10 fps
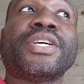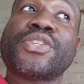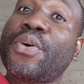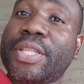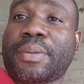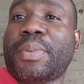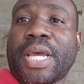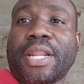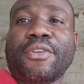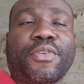going to be
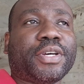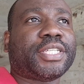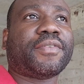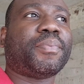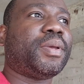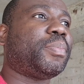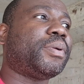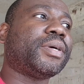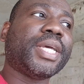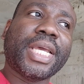an influx of people,
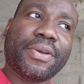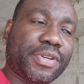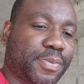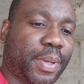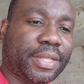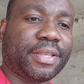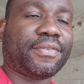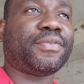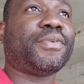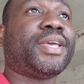irrespective.
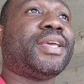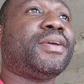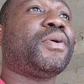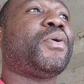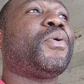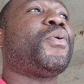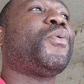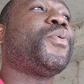We